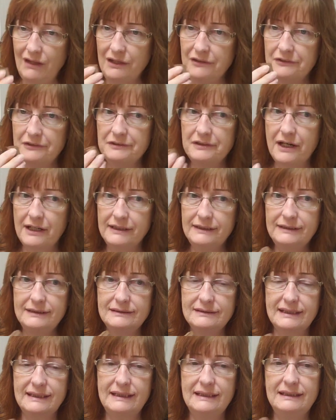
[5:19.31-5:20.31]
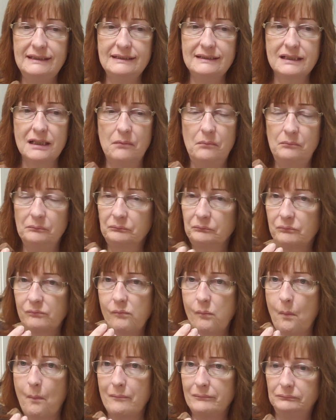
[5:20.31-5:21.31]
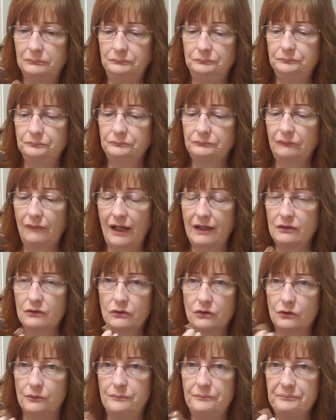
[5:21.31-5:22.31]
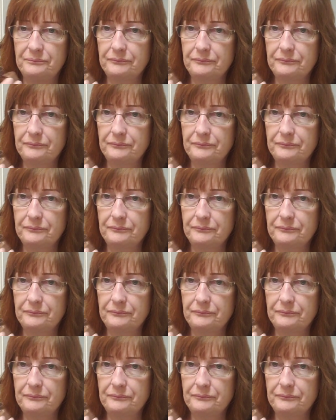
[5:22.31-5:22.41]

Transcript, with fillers: in the 90s, 80s, I don't know.